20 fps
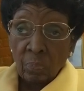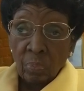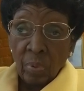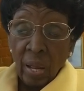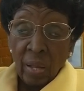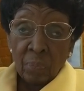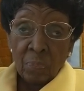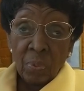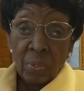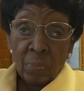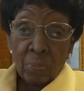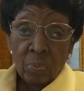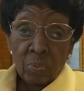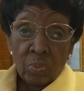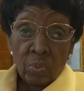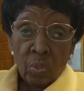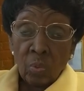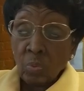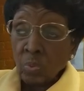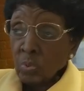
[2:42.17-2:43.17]
black people
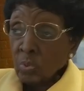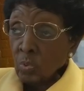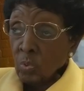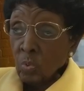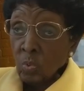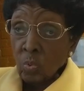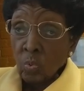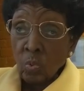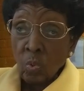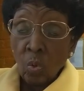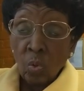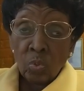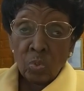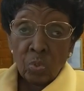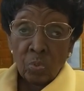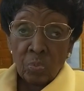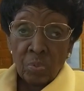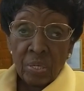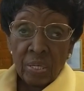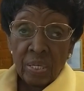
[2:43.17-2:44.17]
to go to school or
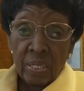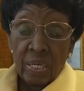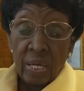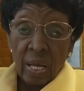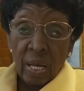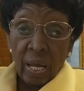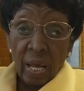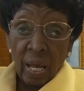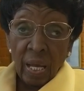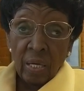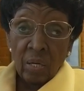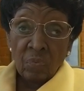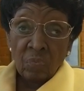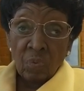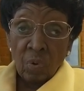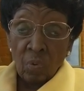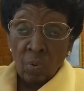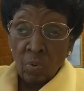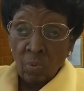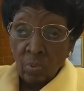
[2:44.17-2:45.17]
to read. And if
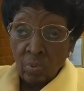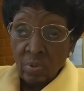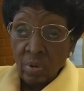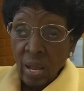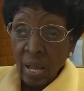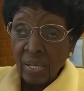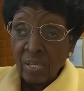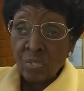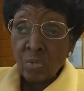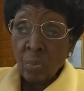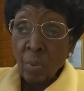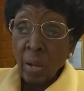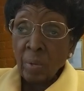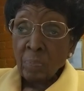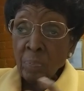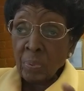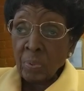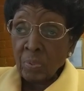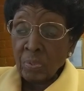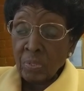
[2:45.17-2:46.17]
a nice
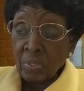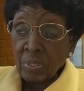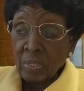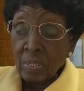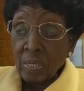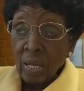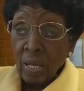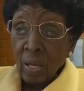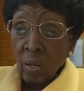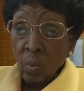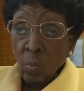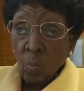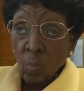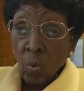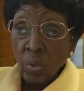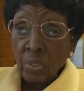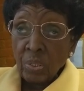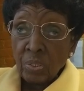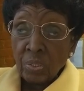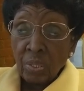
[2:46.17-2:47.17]
white person
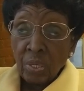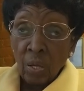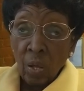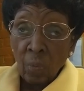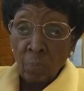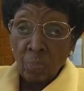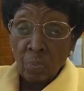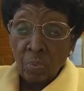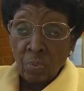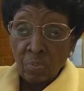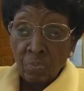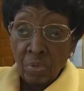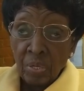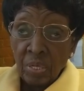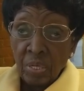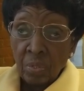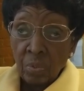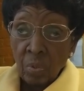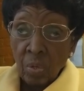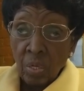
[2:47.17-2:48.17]
wanted to help you
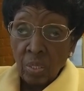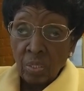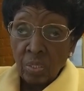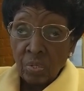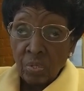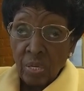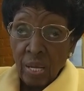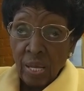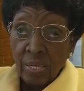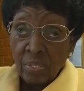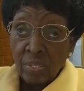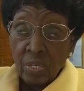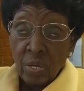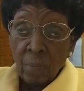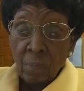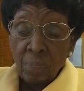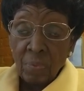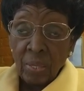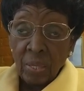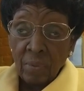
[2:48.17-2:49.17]
read or understand
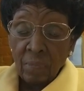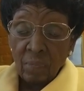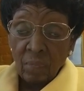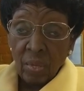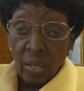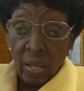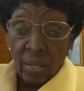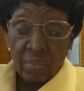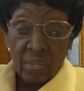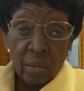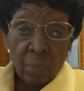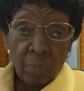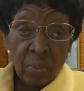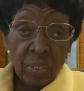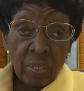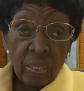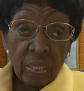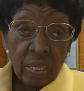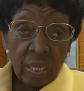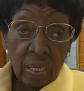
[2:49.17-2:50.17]
something, they would
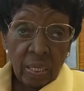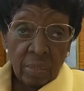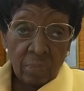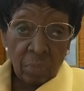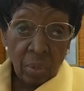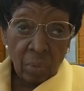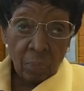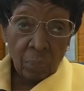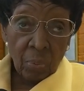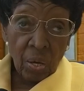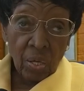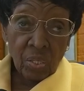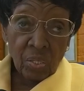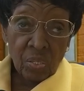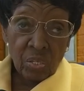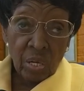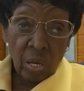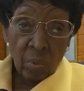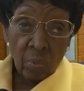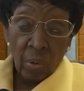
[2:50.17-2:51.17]

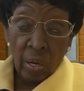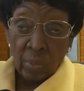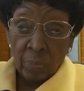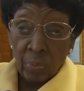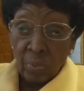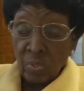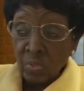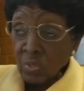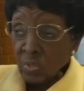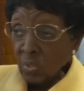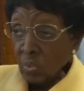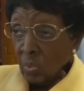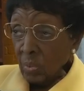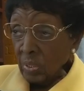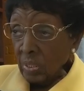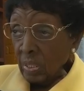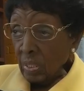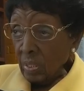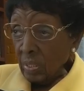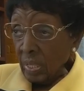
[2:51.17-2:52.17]
punish that white person or
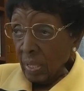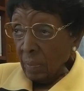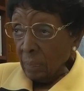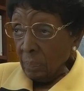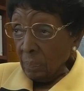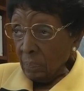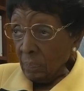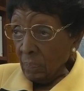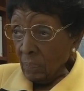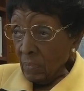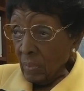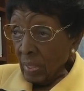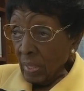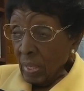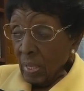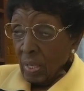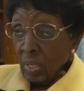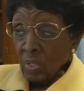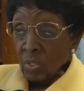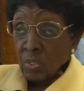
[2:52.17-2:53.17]
kill them.
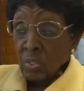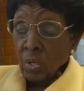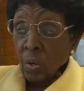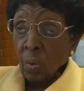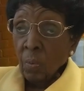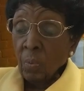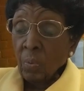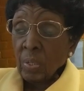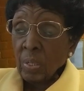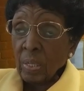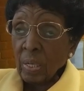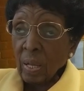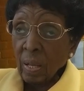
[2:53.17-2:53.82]
So,